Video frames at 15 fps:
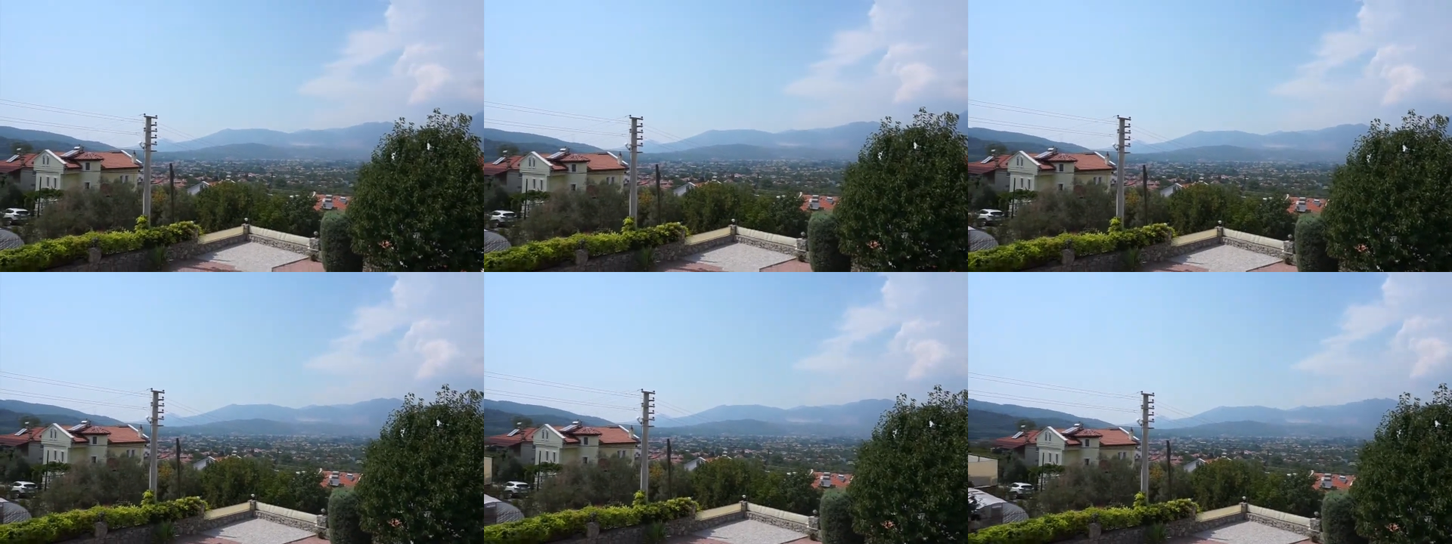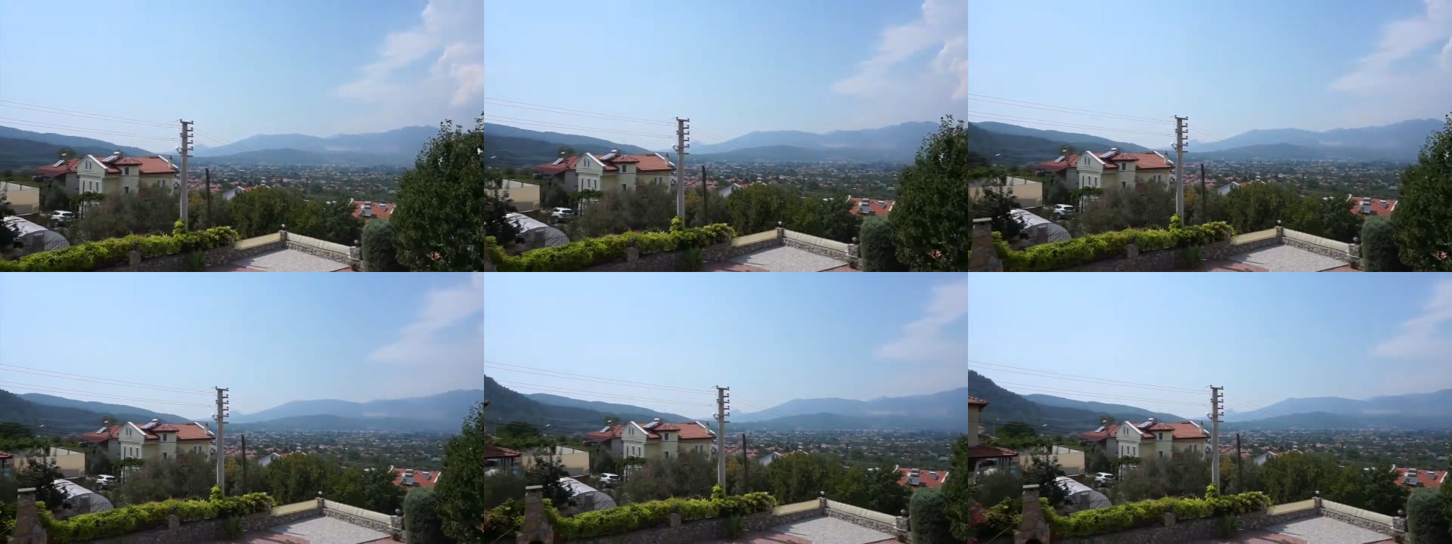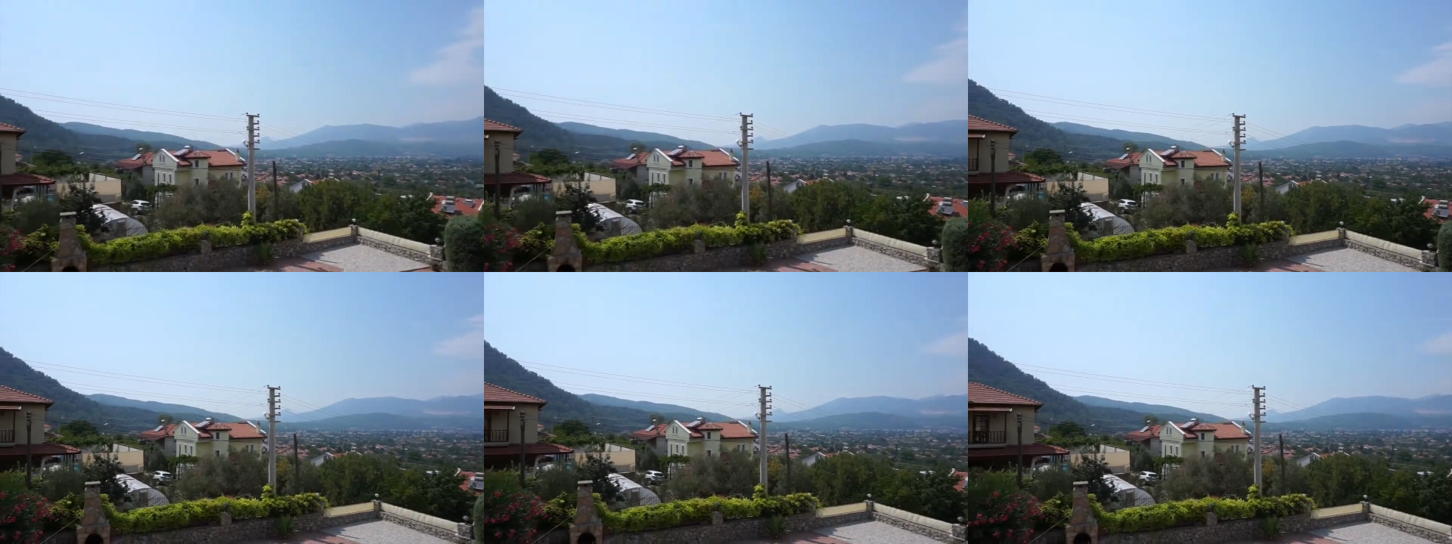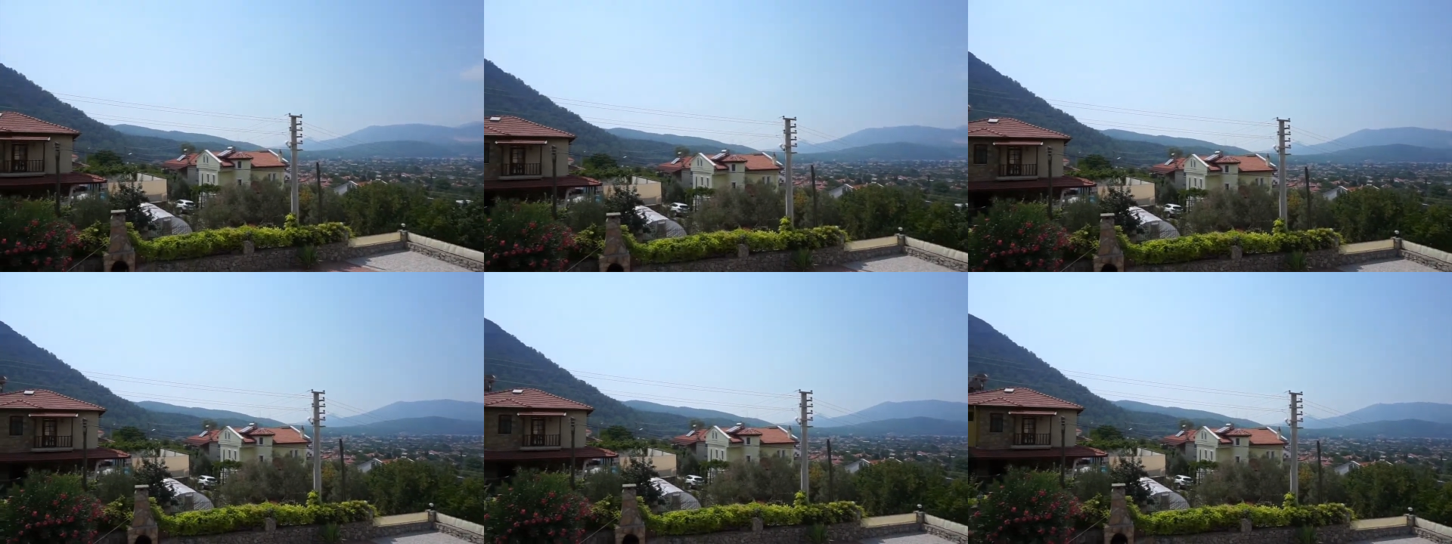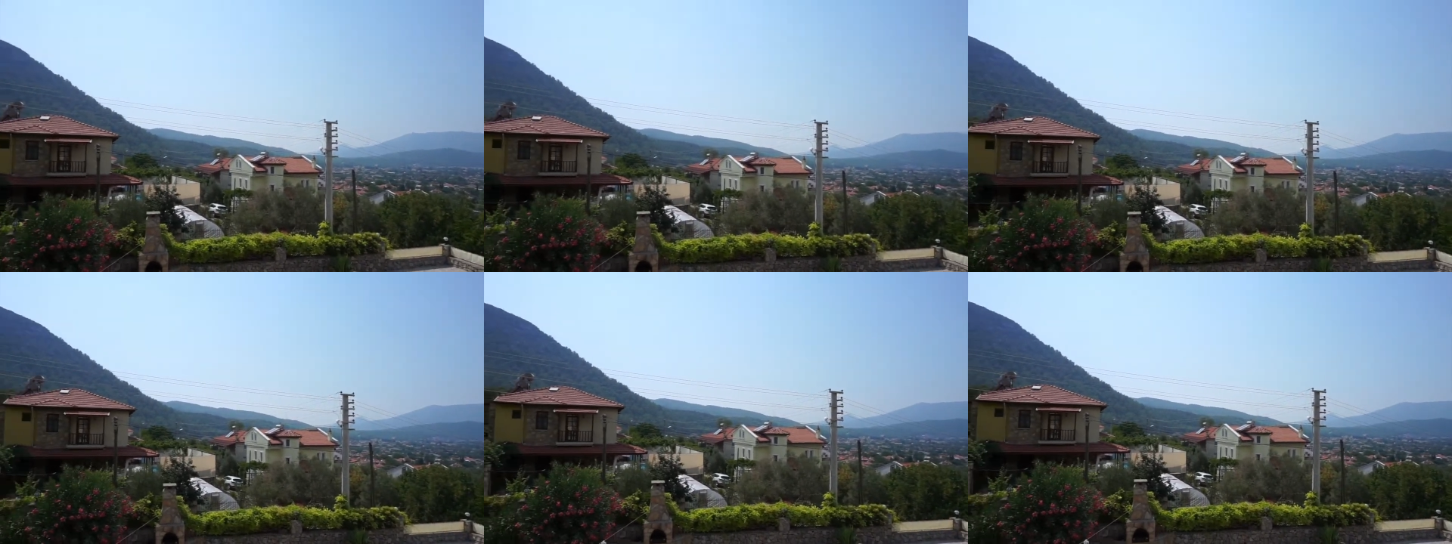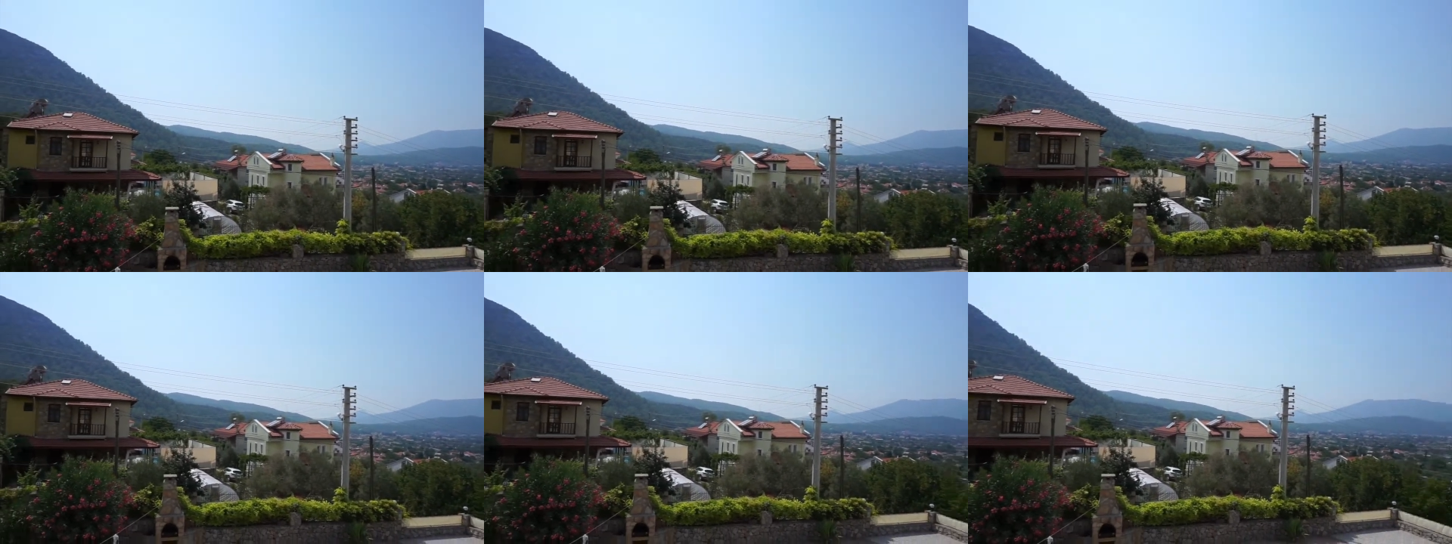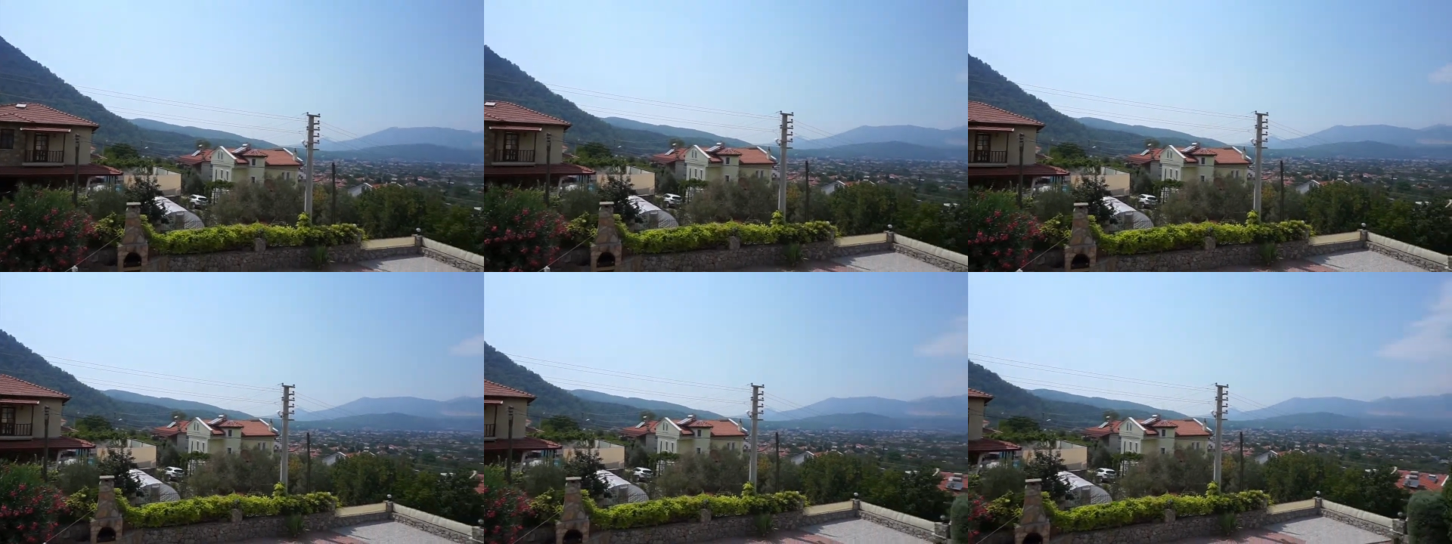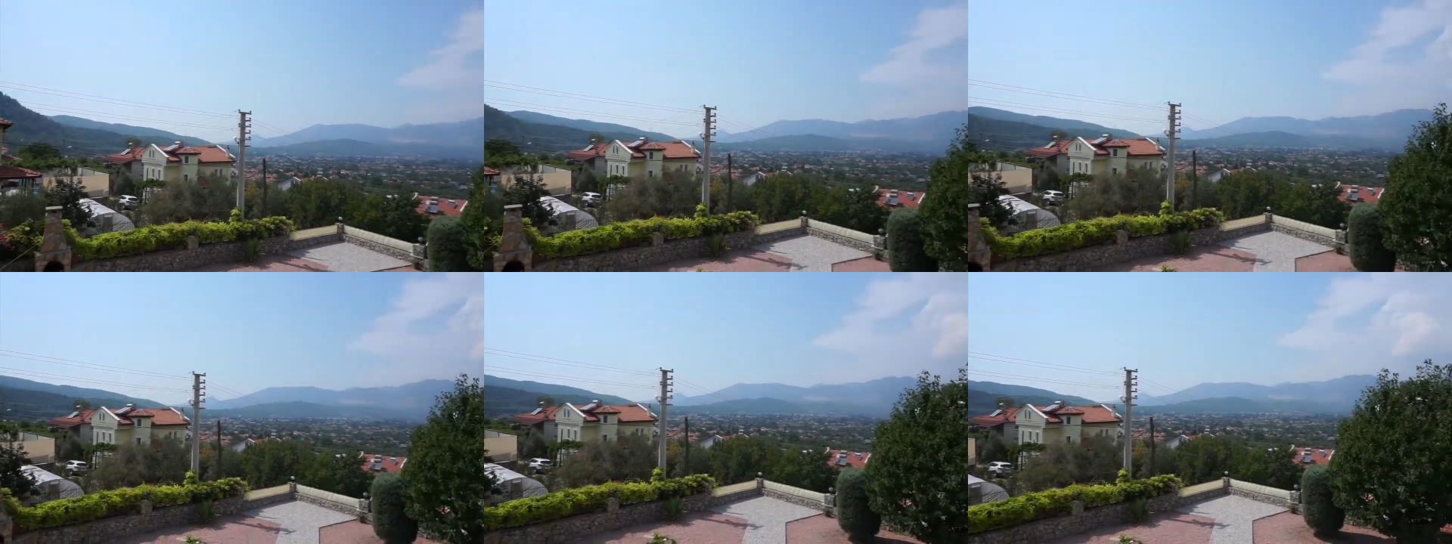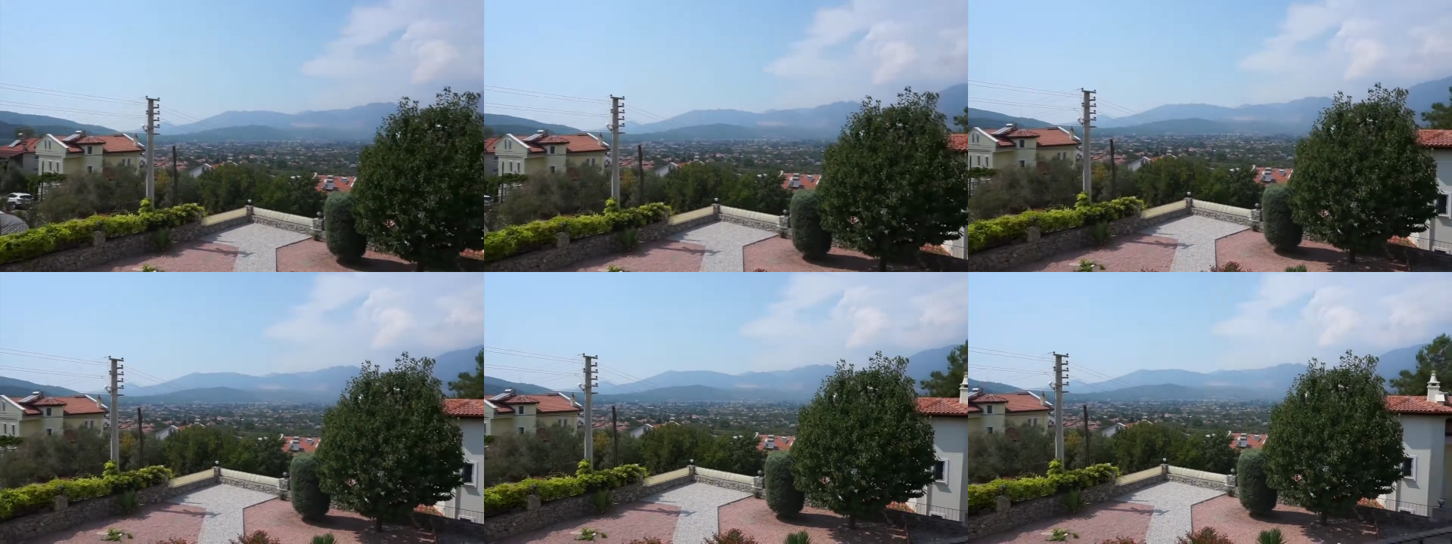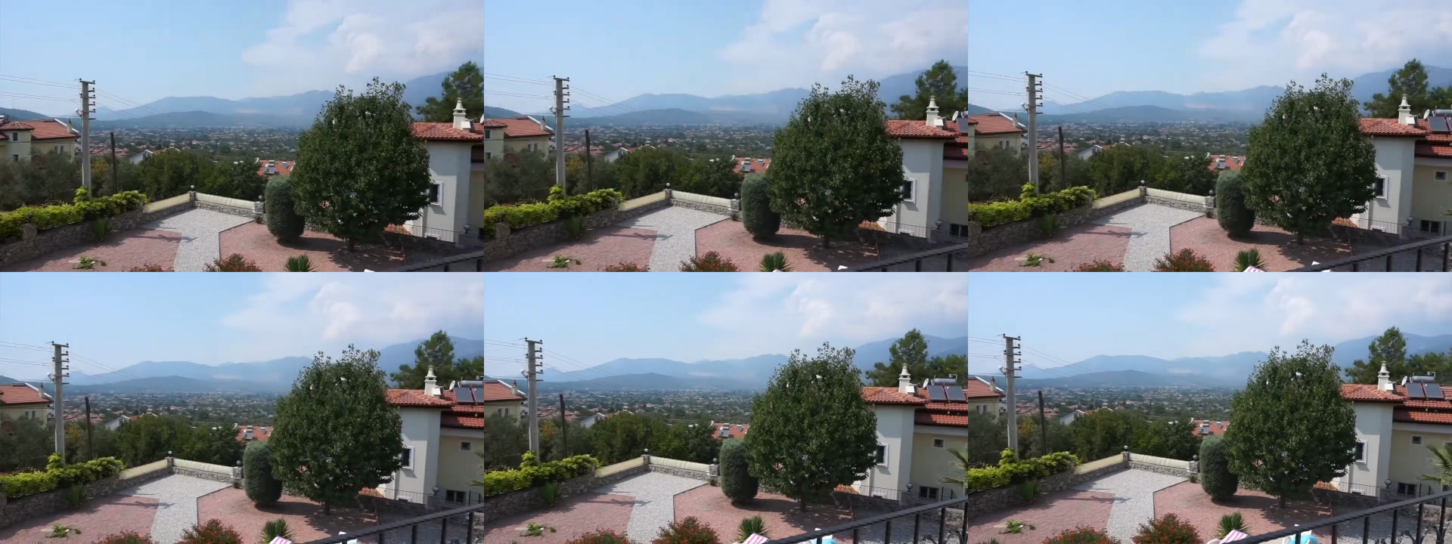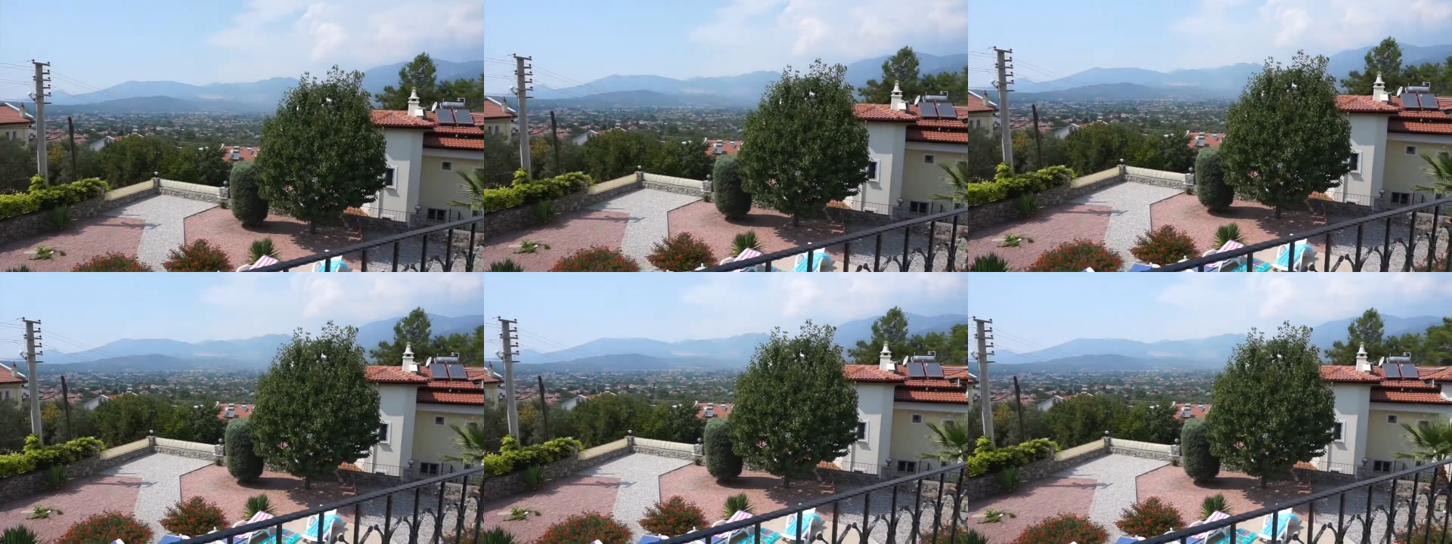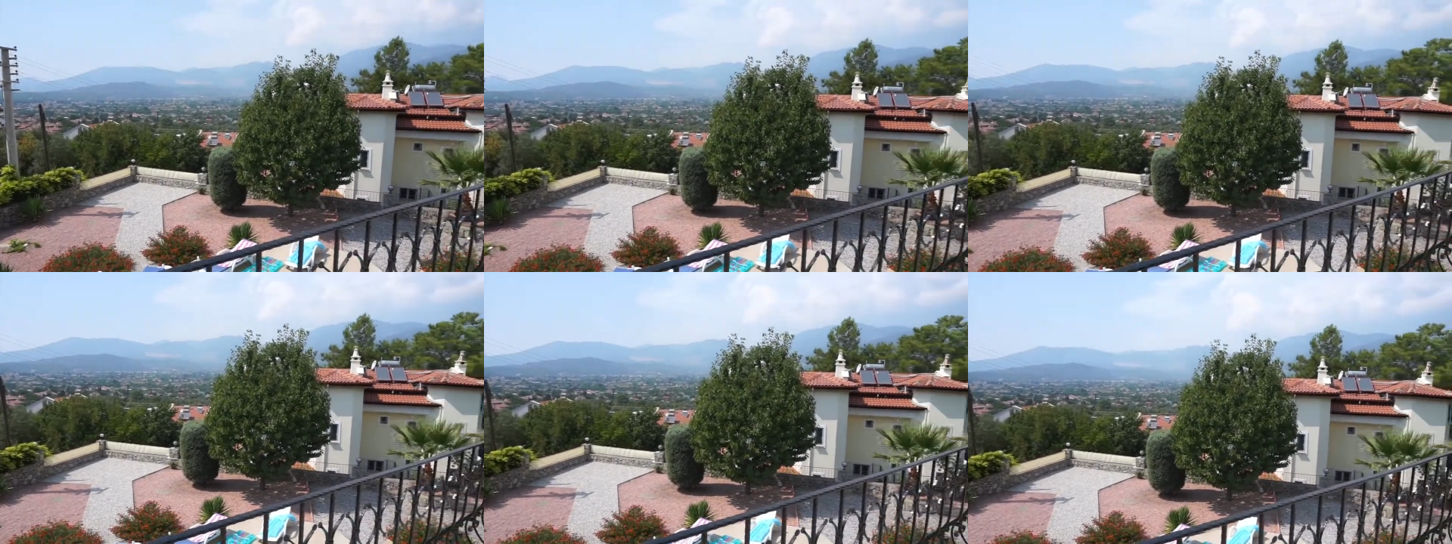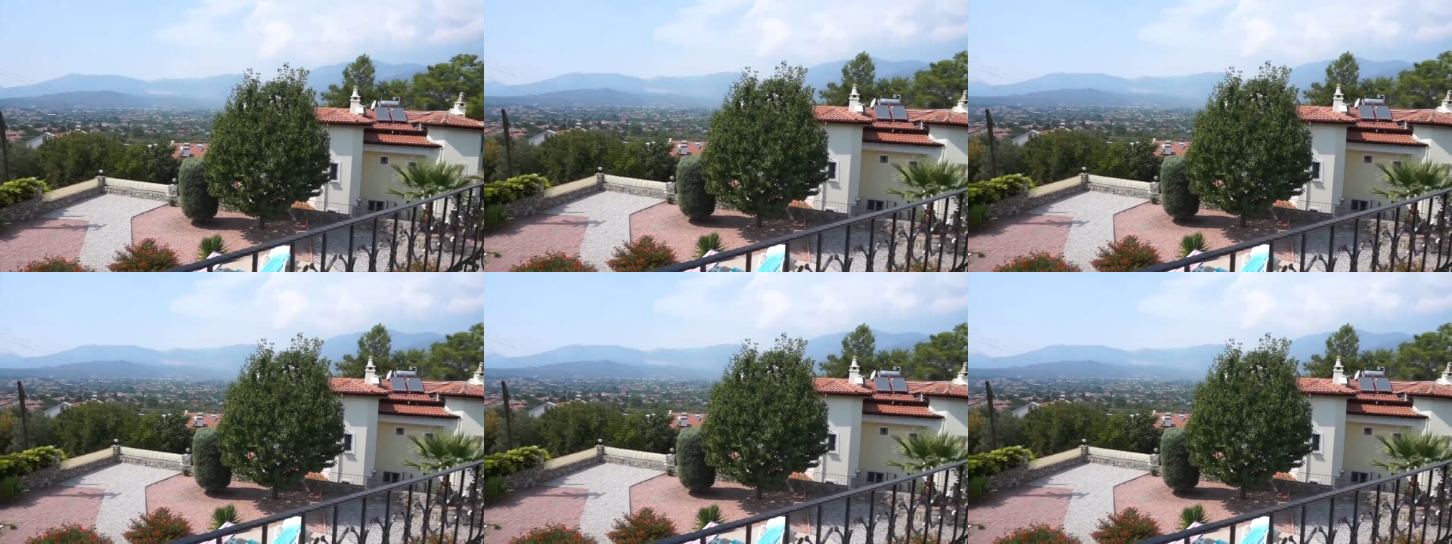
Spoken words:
No face is visible, so there are no lips to read.